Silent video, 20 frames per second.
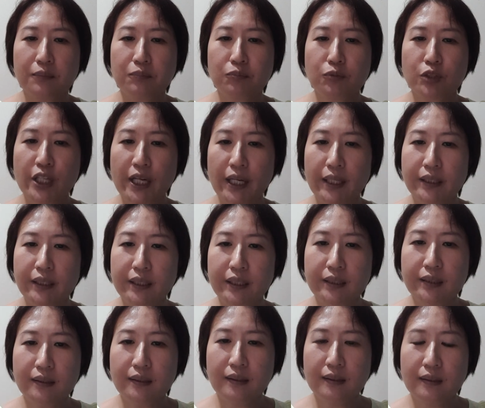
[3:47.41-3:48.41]
check
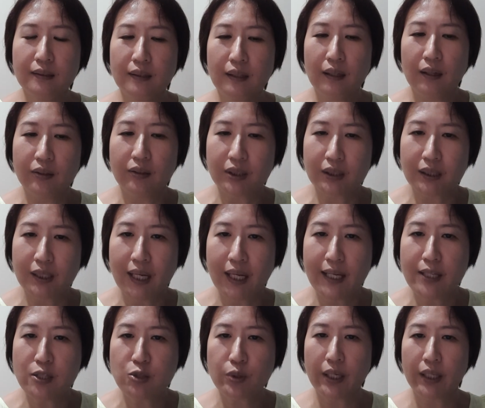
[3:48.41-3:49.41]
in on the Tai
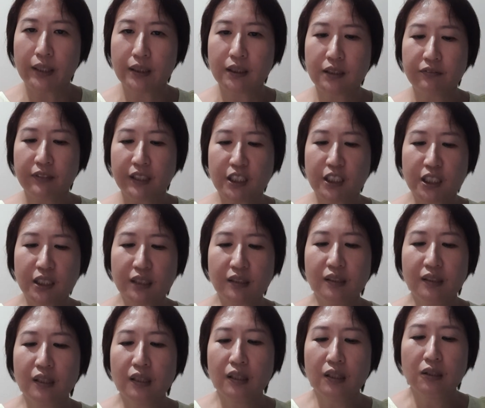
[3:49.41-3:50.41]
Sui activation,
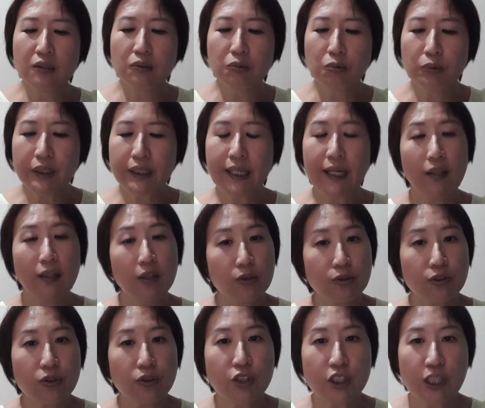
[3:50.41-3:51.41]
we can
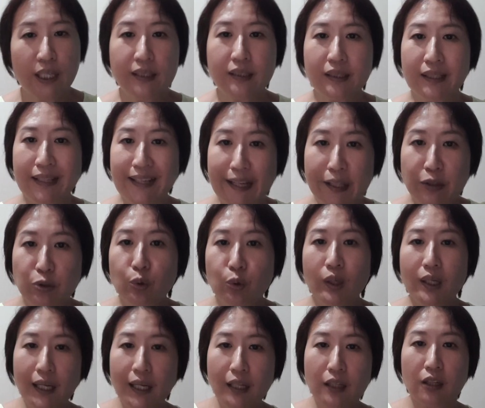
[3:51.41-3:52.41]
also check the
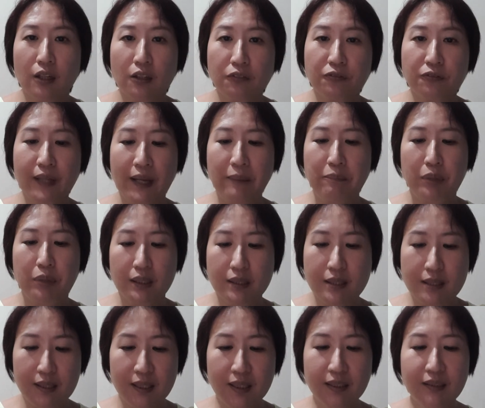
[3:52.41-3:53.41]
annual luck of that
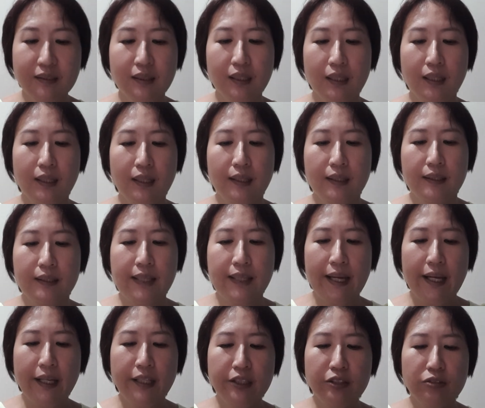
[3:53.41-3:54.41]
person.
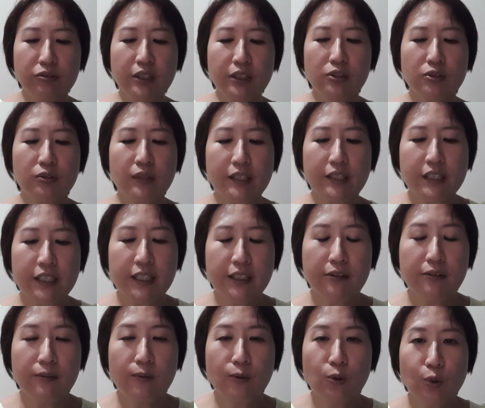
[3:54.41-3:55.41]
Then you need to
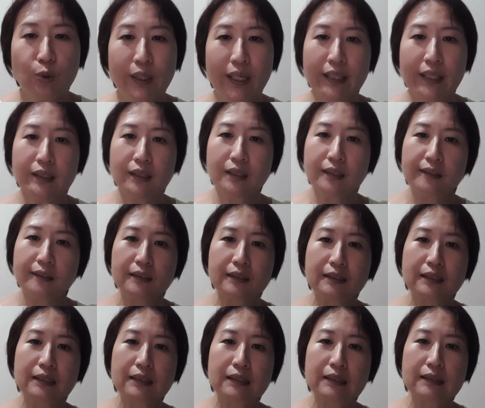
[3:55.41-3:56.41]
actually look at the
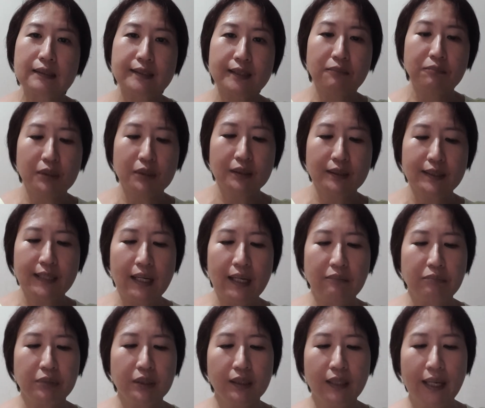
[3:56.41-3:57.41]
symbols that are
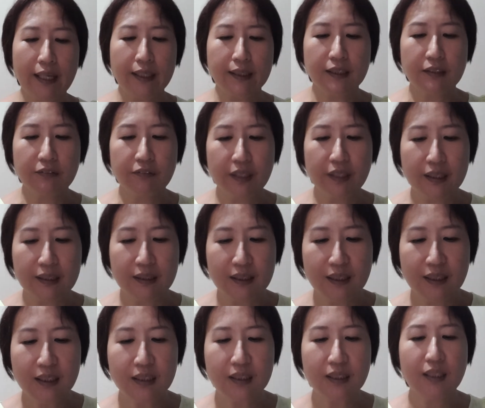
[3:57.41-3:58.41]
being
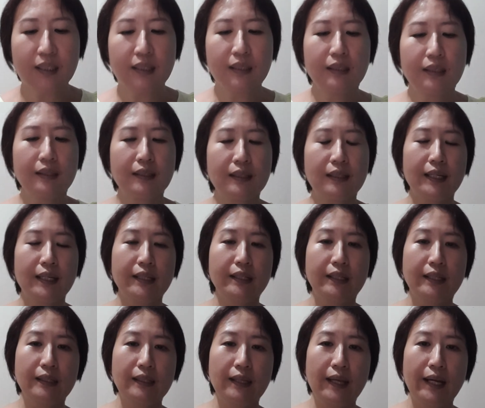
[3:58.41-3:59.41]
activated
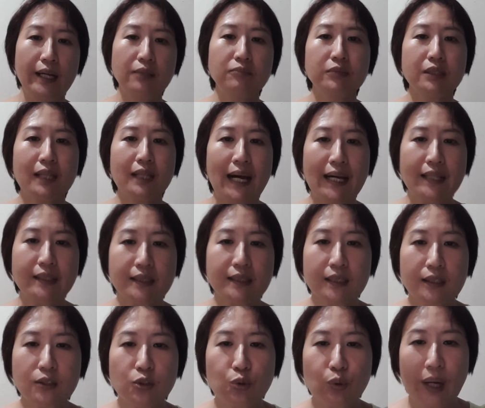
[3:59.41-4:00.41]
and help the
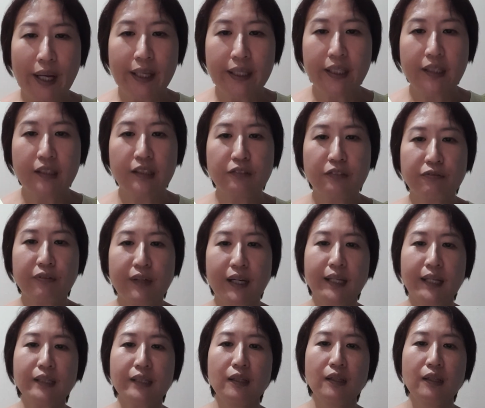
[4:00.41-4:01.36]
asker to identify